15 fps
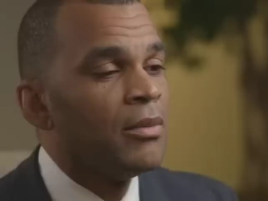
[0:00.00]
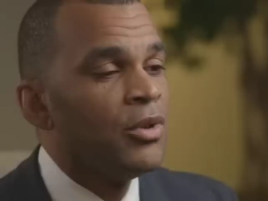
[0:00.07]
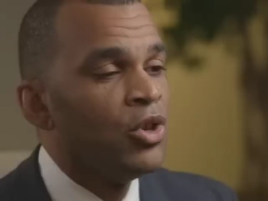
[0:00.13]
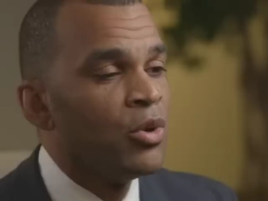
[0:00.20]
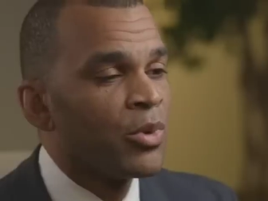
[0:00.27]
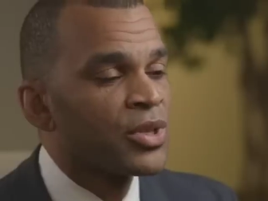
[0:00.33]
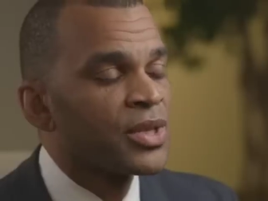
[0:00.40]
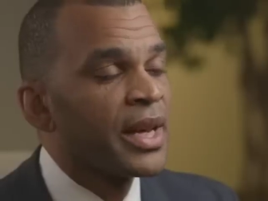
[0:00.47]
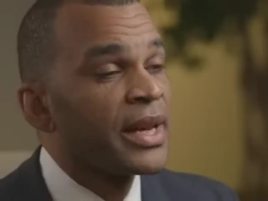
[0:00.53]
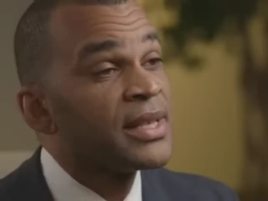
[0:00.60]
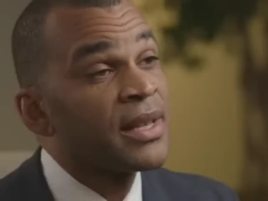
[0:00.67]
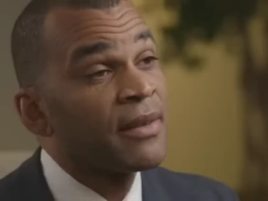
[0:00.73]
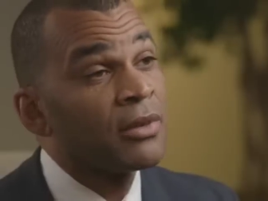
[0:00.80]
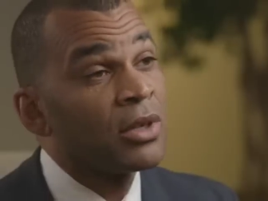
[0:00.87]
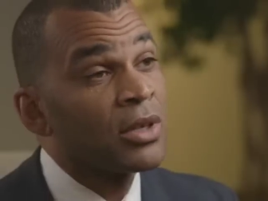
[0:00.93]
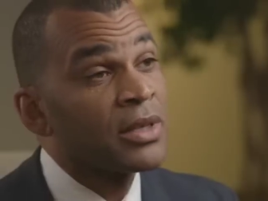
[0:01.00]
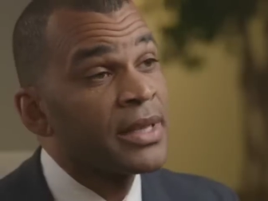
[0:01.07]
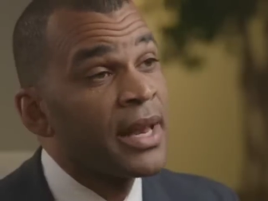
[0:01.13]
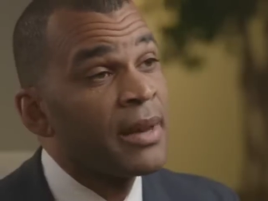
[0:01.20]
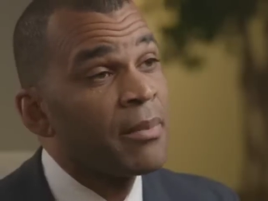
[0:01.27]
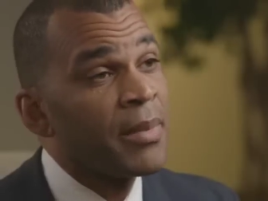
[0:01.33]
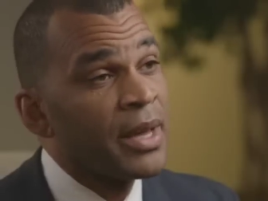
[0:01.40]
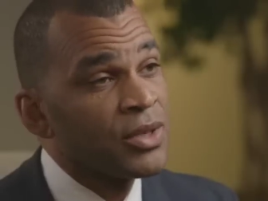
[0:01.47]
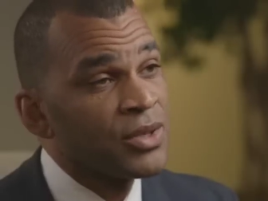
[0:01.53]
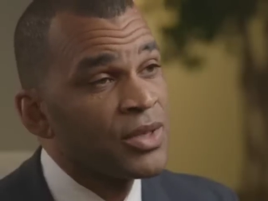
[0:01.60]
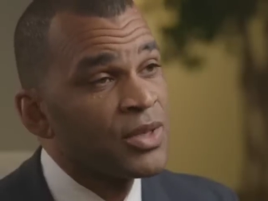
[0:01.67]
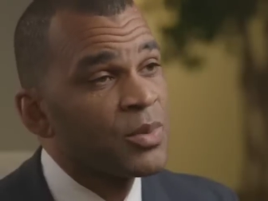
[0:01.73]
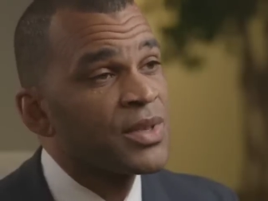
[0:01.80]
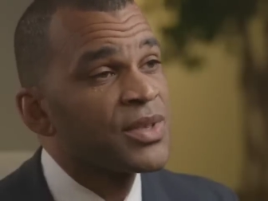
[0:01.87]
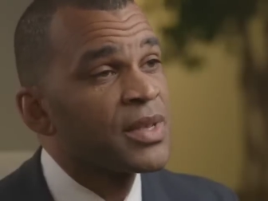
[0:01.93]
Numerous studies have looked at
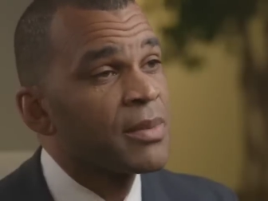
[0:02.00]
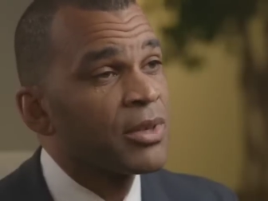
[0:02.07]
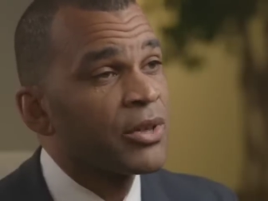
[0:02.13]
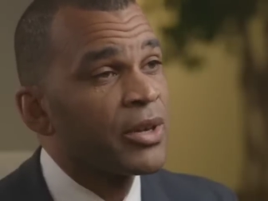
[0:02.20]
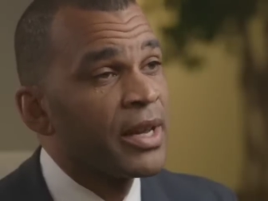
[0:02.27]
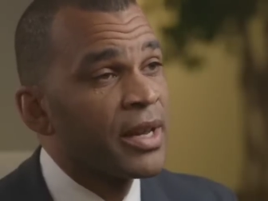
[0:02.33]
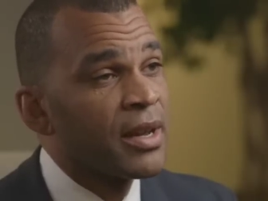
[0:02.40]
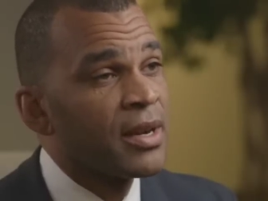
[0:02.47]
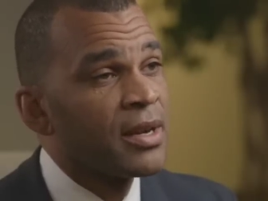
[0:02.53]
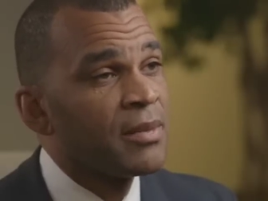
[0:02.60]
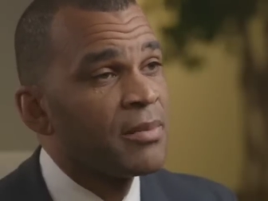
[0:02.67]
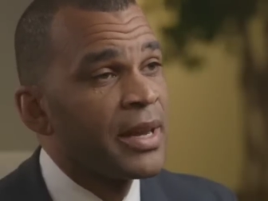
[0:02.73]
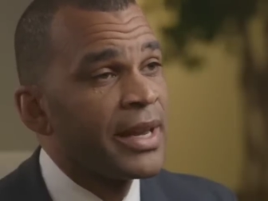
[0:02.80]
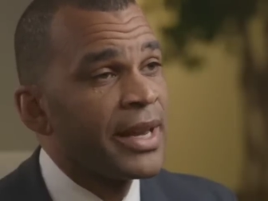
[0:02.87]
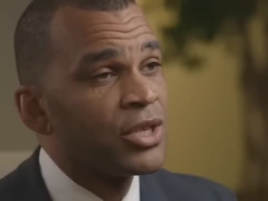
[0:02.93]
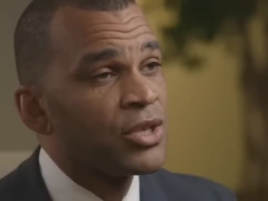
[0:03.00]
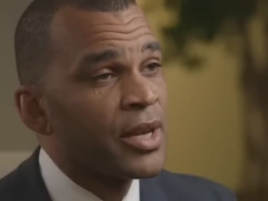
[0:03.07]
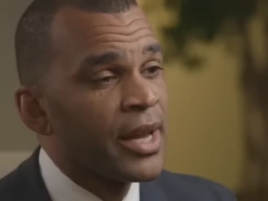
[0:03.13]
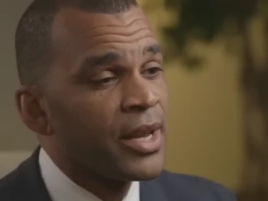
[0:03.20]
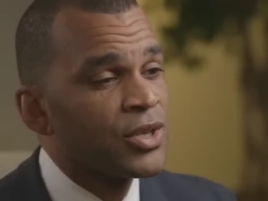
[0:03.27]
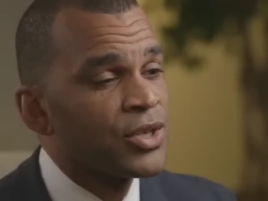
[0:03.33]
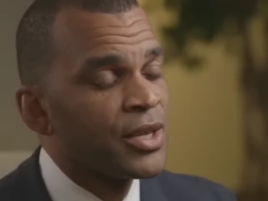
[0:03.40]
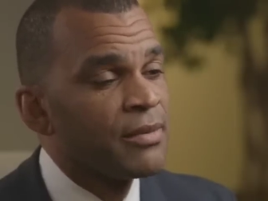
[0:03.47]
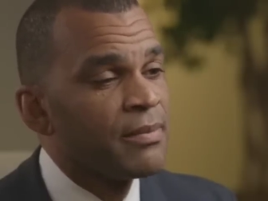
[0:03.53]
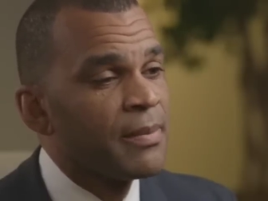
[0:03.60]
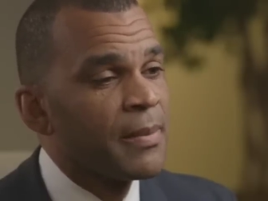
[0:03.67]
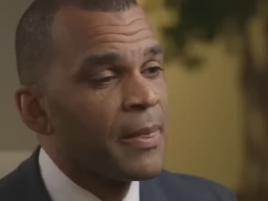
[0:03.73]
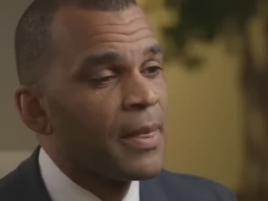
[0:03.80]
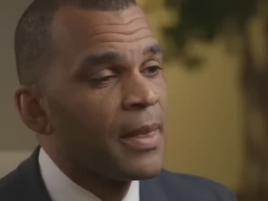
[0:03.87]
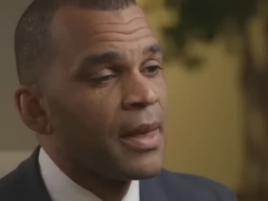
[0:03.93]
patients with similar income and education,
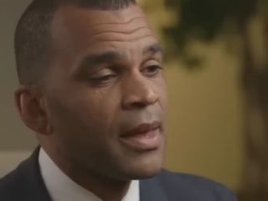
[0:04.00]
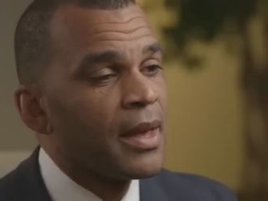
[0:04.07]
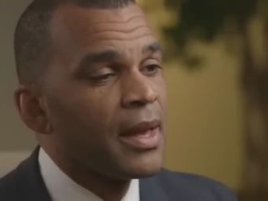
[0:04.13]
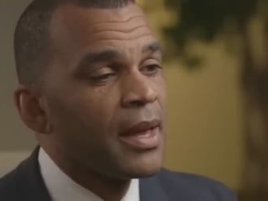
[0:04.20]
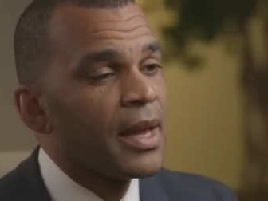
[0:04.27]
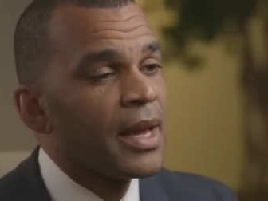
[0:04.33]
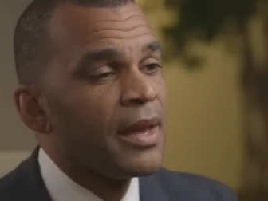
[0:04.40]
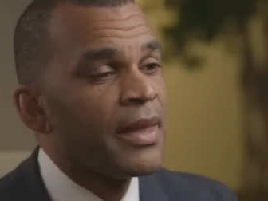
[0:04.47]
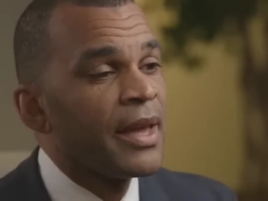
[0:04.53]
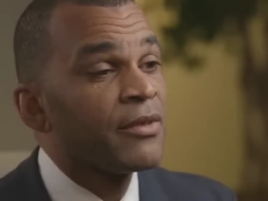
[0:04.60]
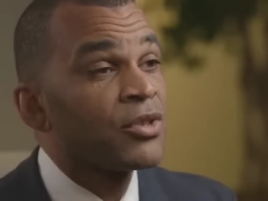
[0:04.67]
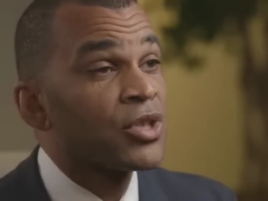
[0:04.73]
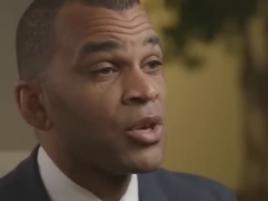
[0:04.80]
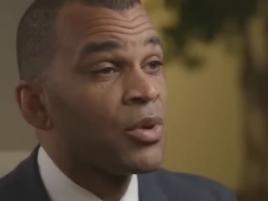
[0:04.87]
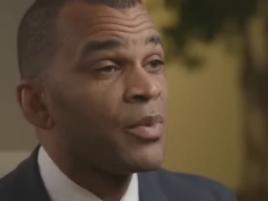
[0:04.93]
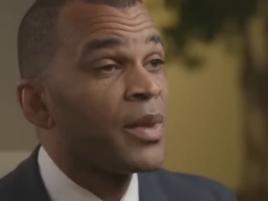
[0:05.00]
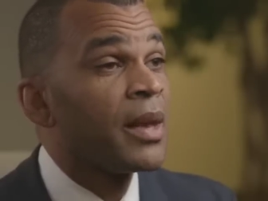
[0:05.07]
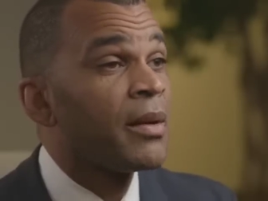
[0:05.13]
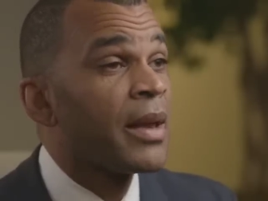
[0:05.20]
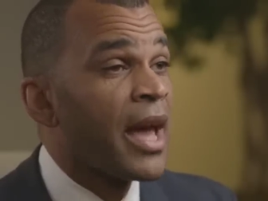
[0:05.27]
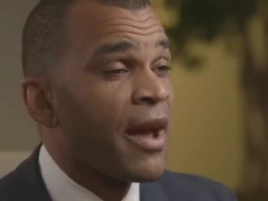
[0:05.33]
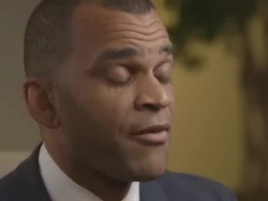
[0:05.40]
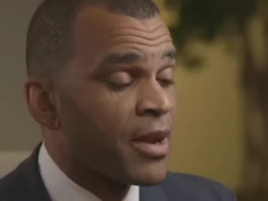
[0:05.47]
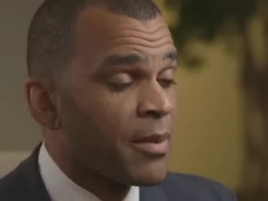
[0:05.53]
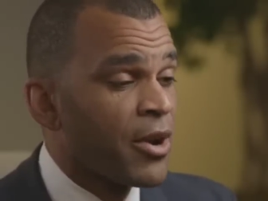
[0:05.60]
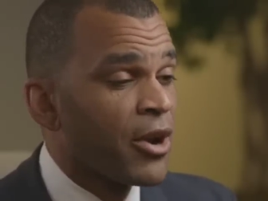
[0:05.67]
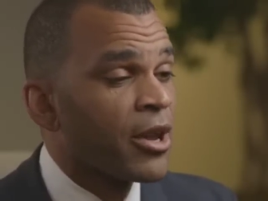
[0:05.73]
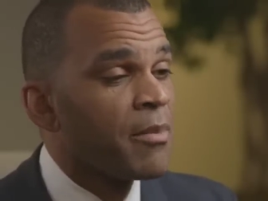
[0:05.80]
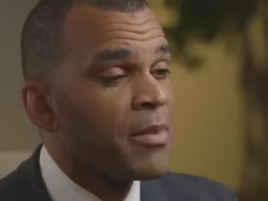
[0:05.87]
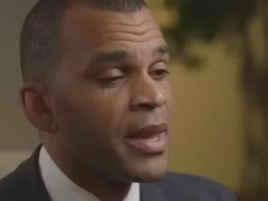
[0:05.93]
and they have shown that African
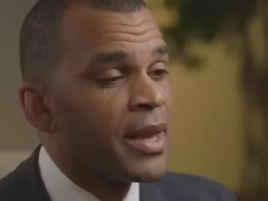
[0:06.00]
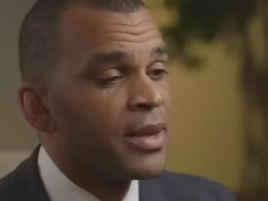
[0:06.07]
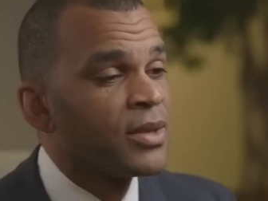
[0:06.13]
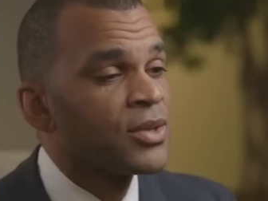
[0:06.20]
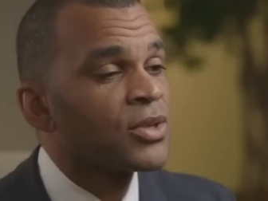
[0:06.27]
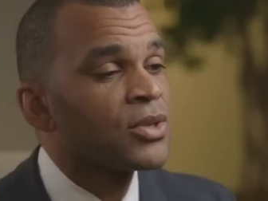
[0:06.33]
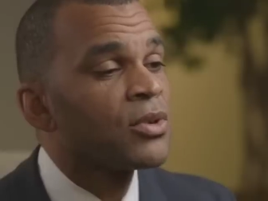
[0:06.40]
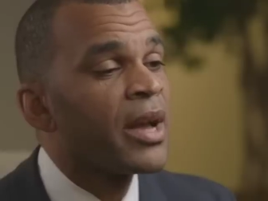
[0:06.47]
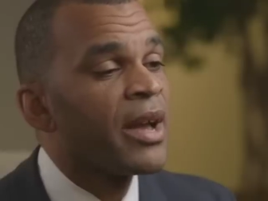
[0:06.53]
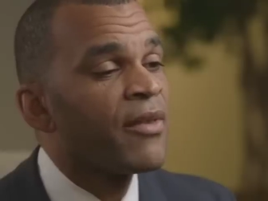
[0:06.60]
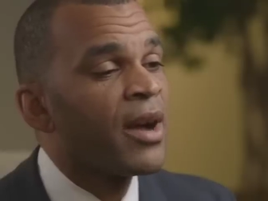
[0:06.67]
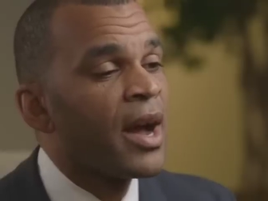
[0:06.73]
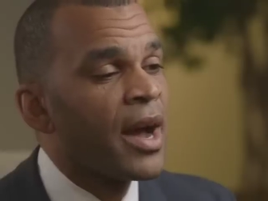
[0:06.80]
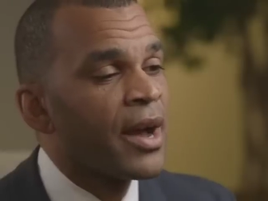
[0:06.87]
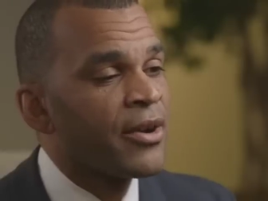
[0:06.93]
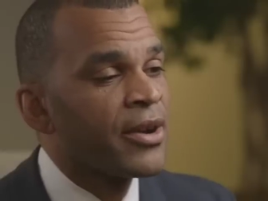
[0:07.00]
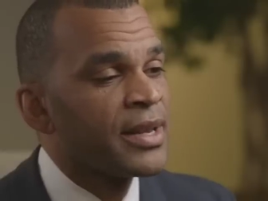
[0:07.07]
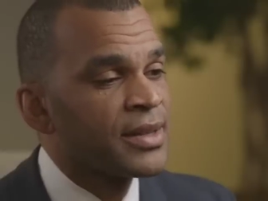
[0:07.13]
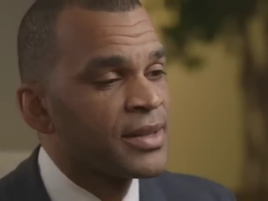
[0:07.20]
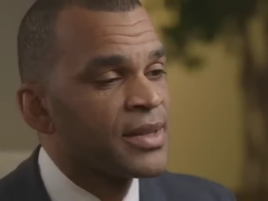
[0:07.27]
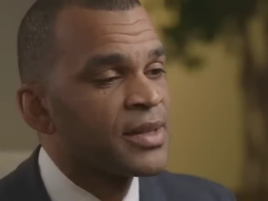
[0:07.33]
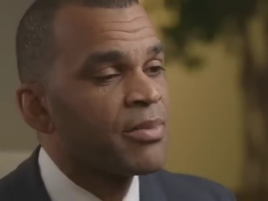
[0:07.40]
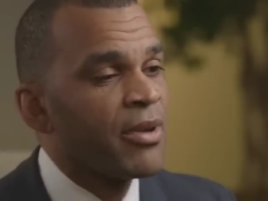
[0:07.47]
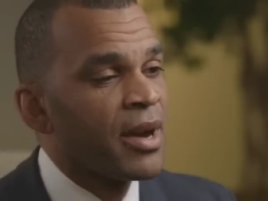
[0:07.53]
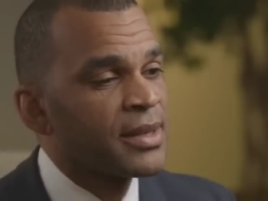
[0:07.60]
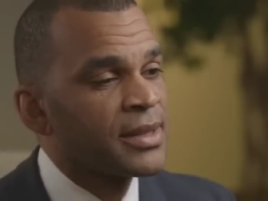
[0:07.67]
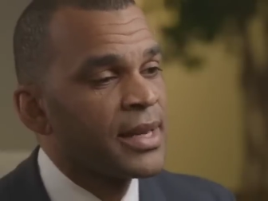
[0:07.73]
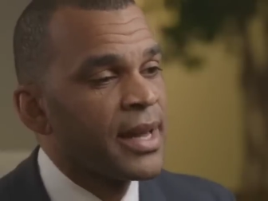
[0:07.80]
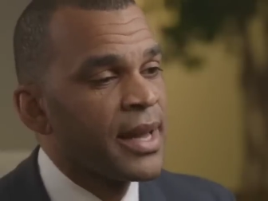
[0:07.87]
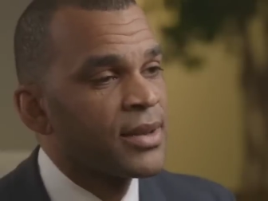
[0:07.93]
American men still have a higher incidence of
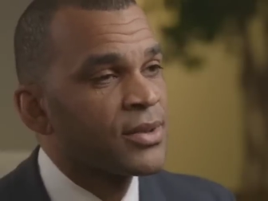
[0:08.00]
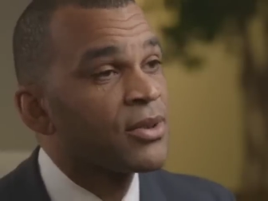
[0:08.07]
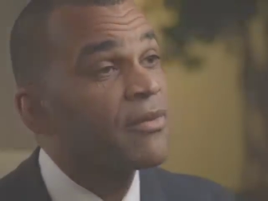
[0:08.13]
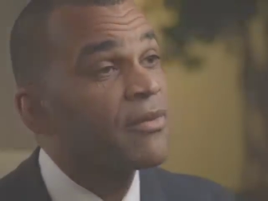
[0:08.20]
prostate cancer